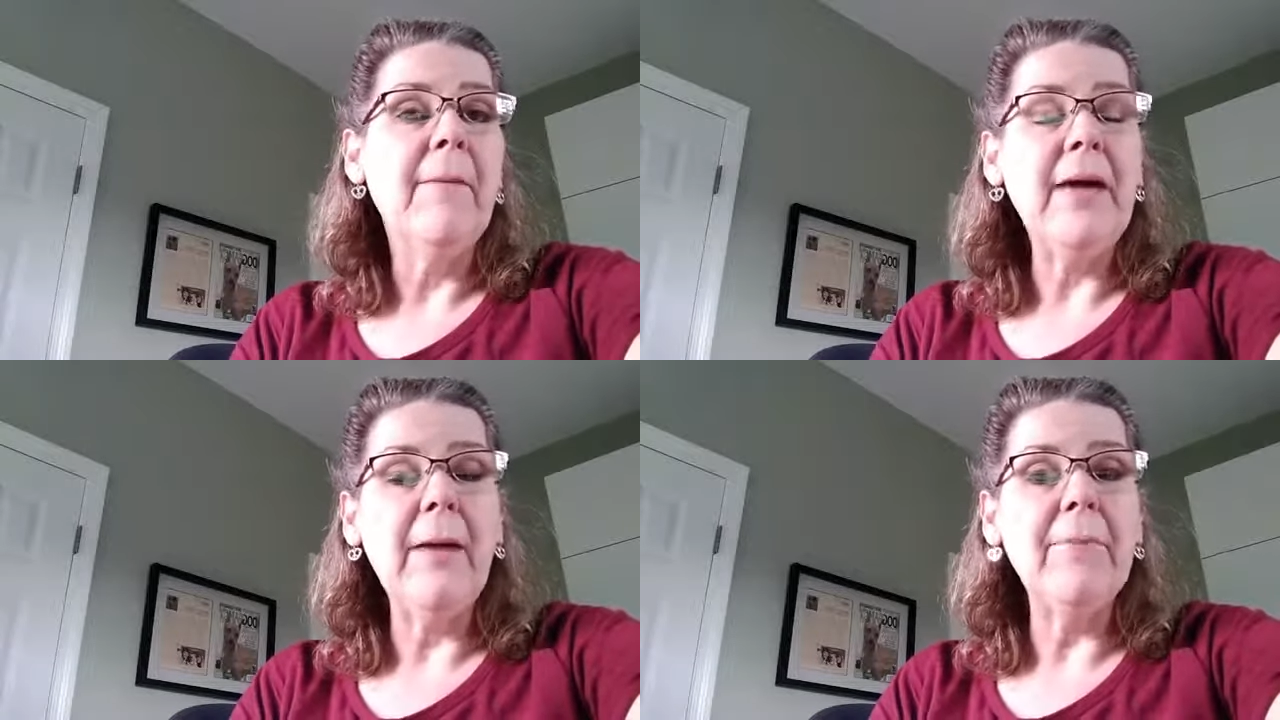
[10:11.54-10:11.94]

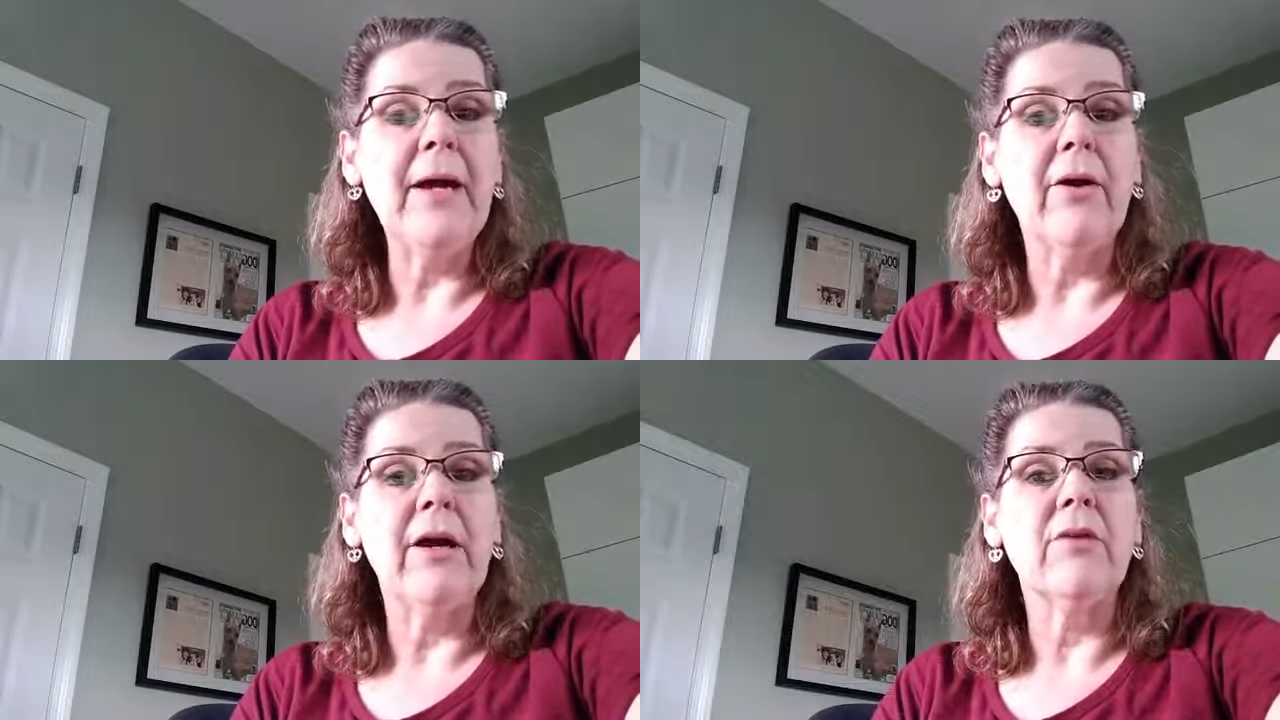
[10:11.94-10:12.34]
pet
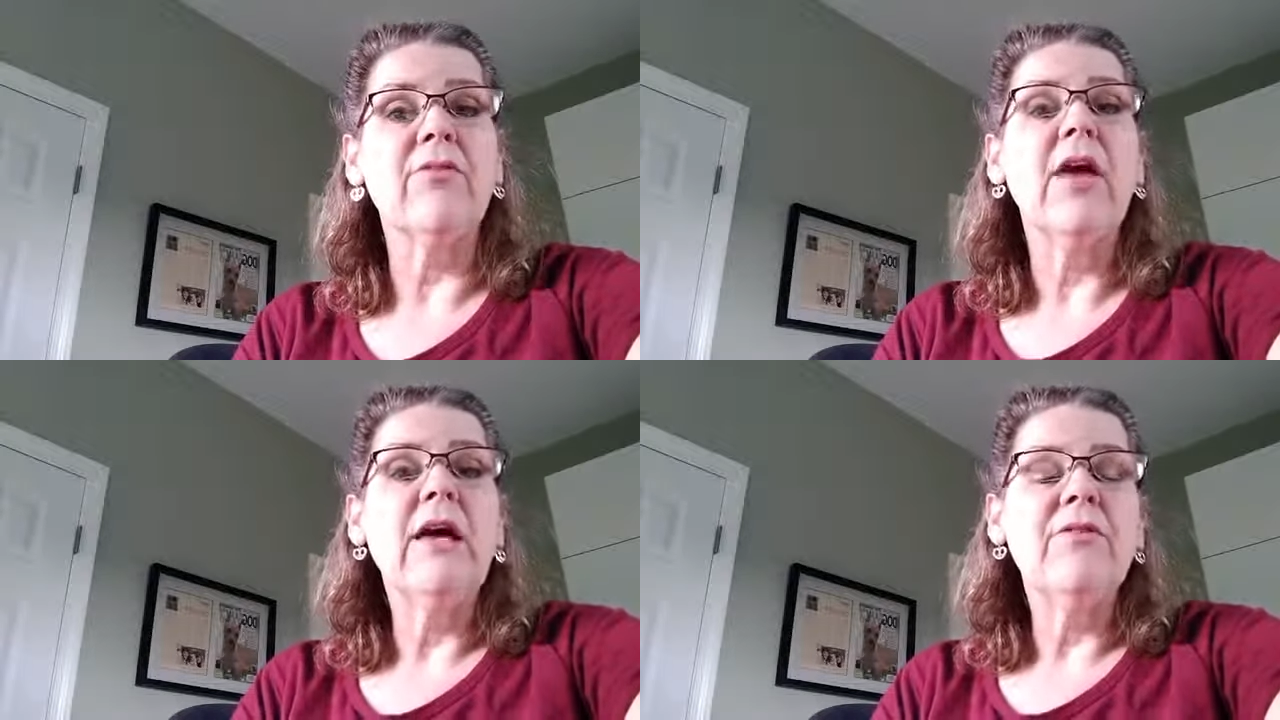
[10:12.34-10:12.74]

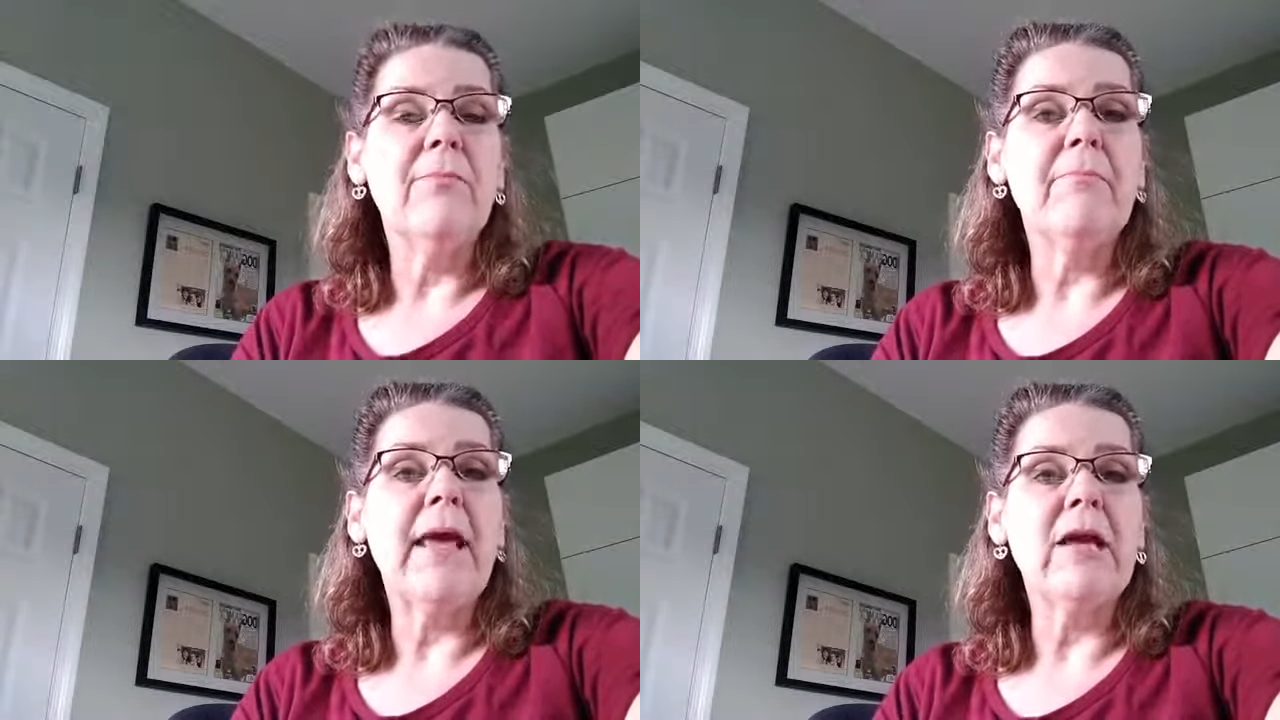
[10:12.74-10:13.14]
parents to
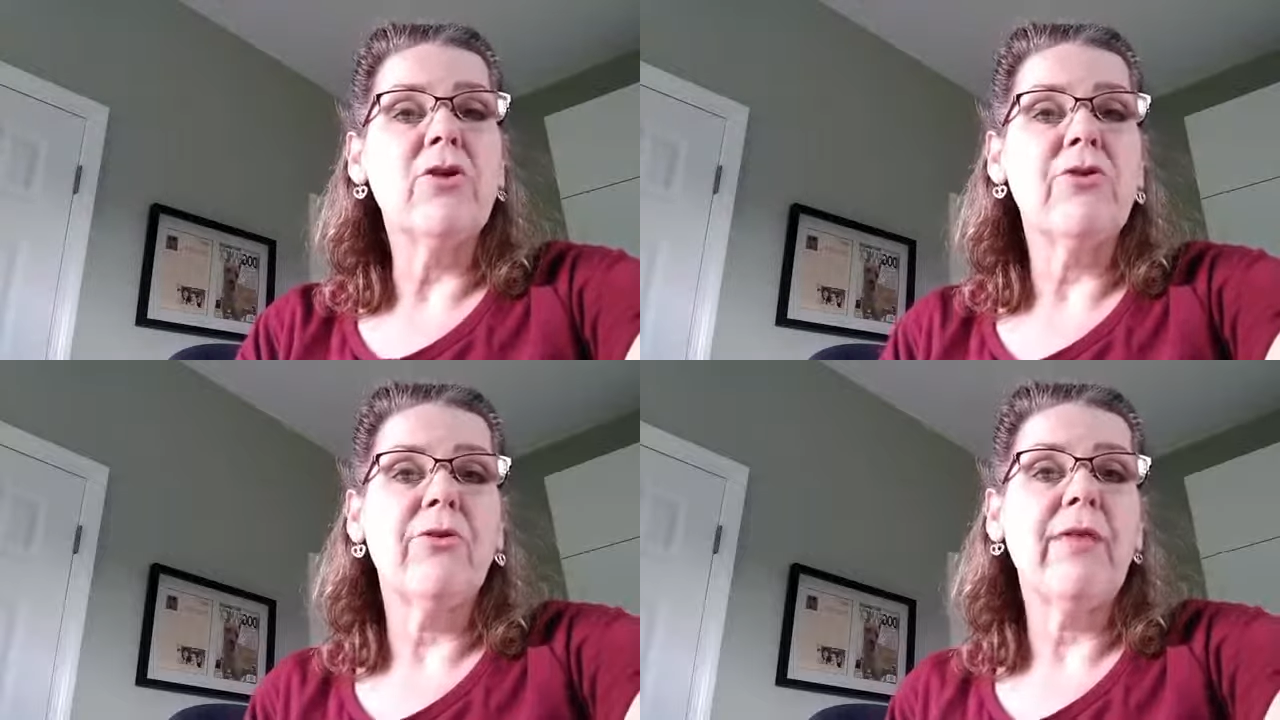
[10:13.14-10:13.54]
make
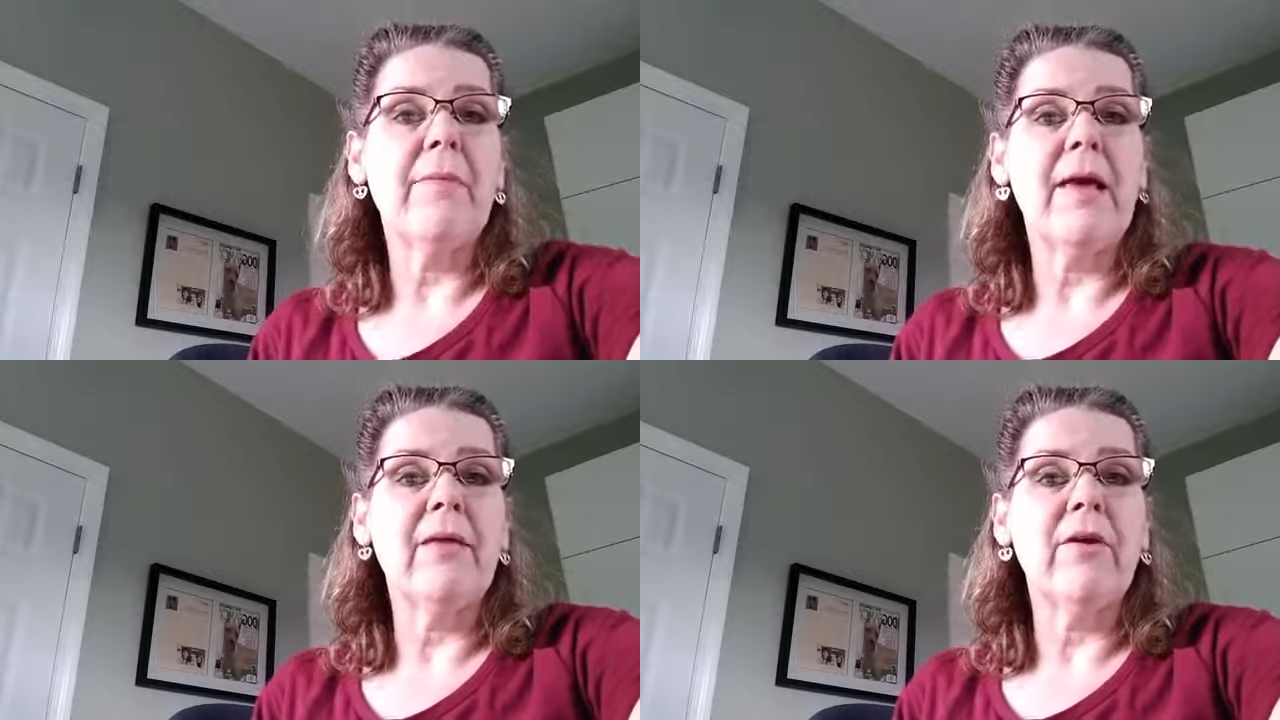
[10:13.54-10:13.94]
sure they
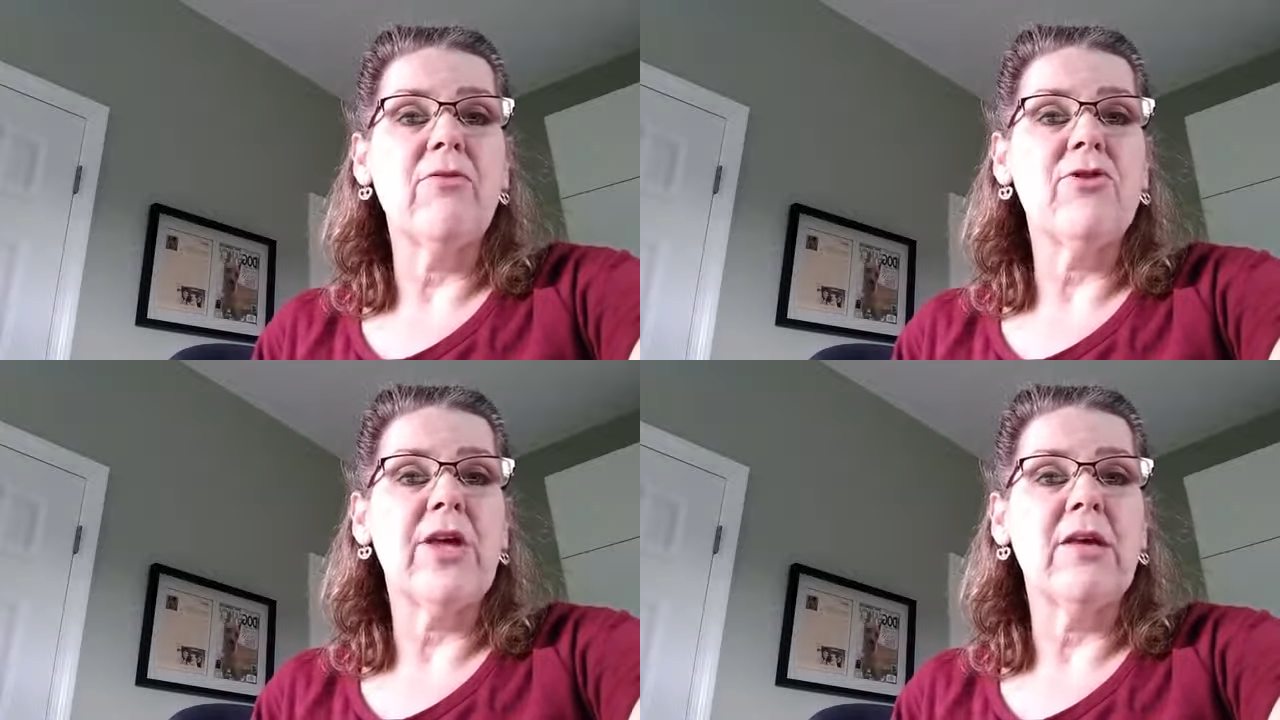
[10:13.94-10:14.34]
make
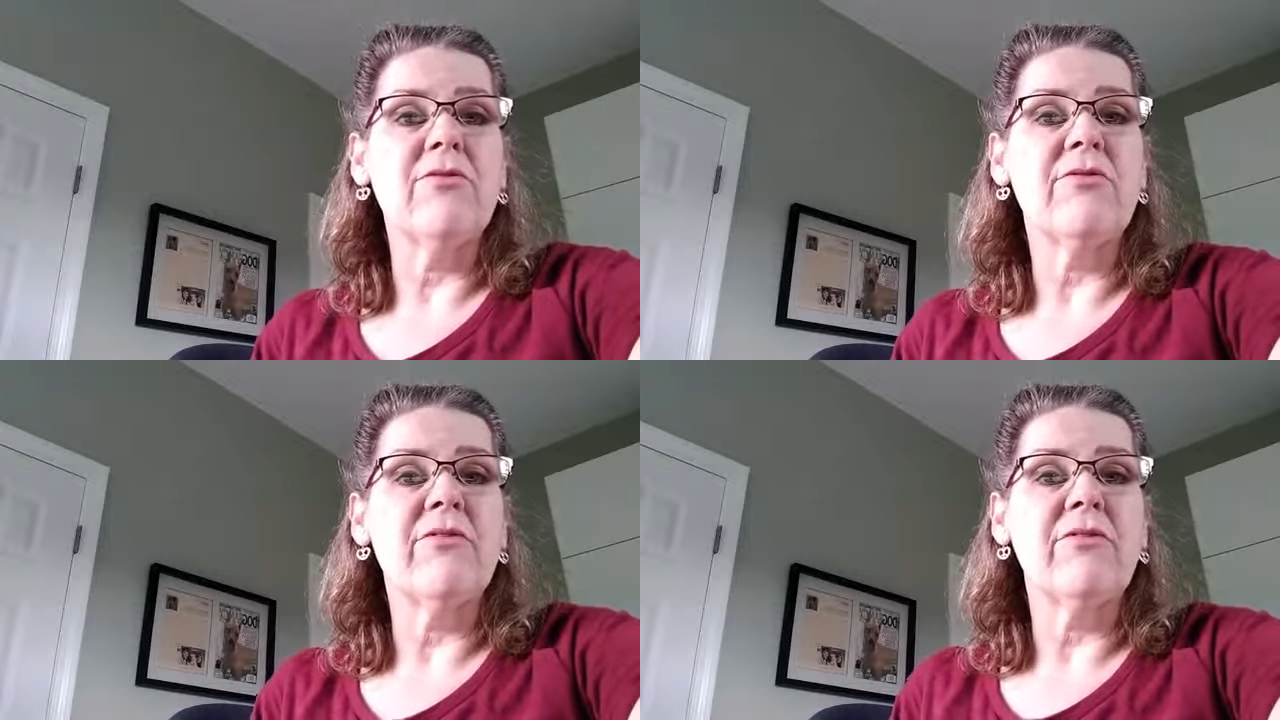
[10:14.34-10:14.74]
those
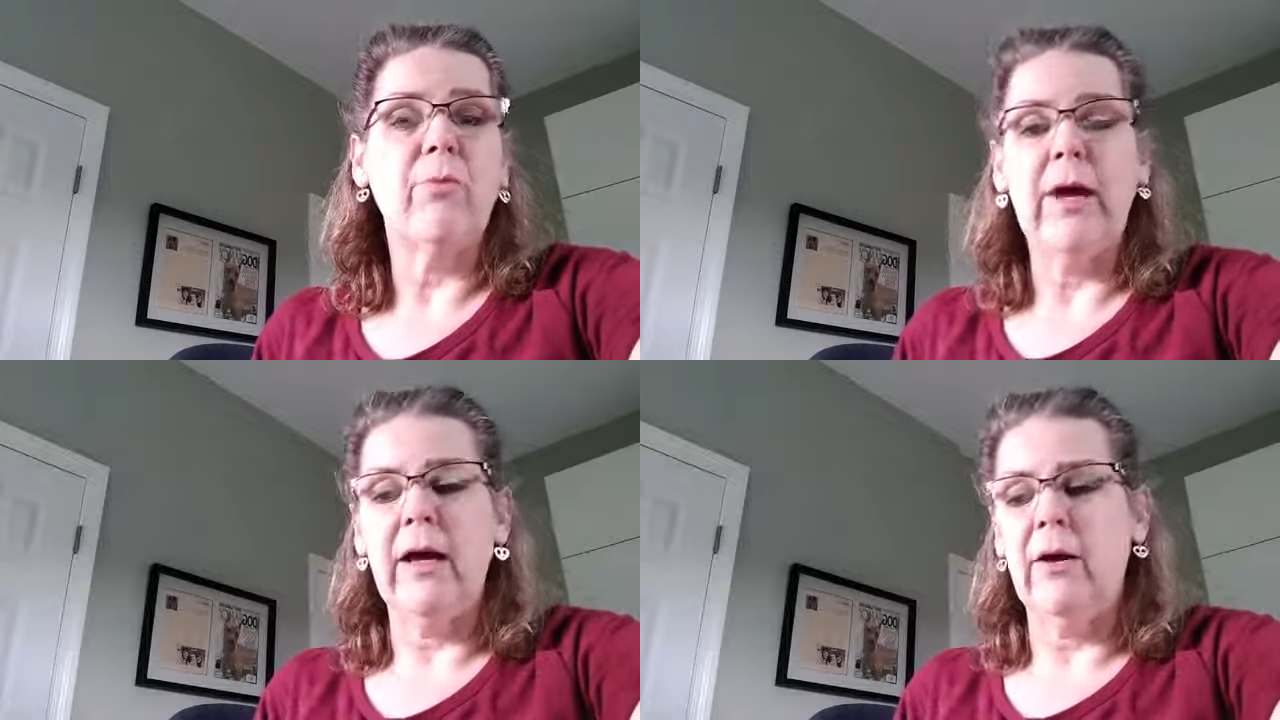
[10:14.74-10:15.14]
changes as
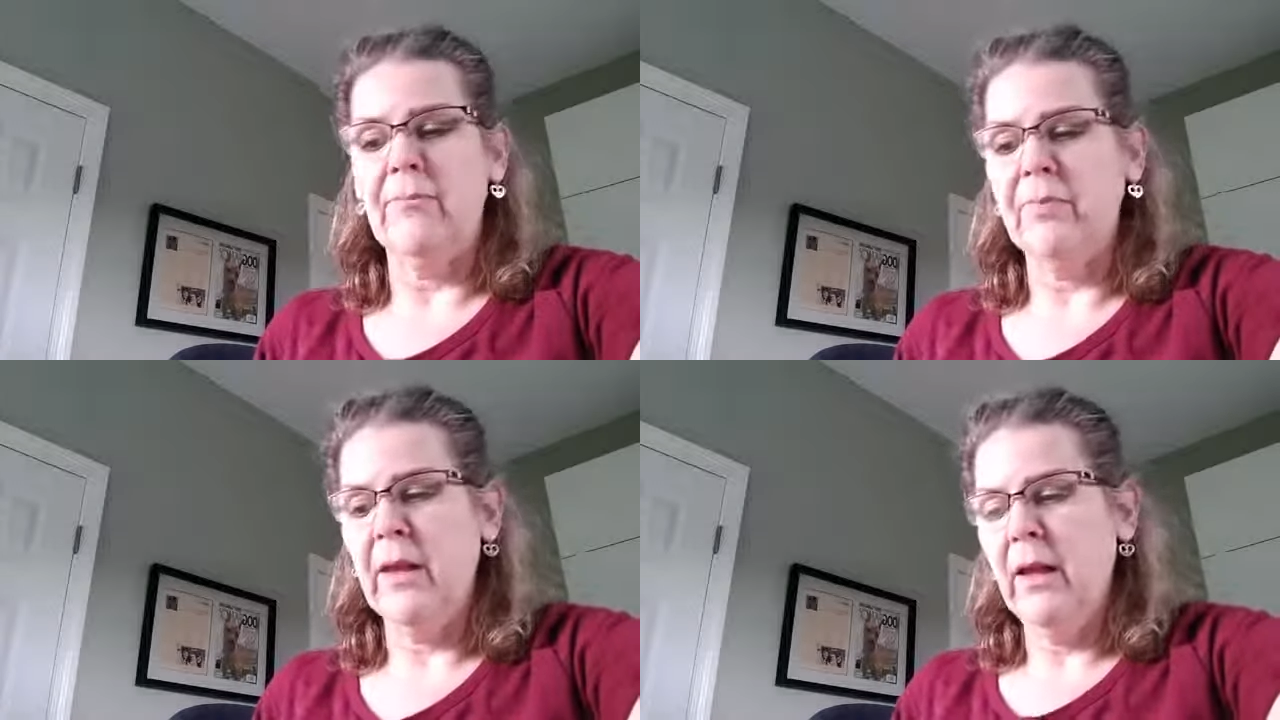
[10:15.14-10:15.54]
well.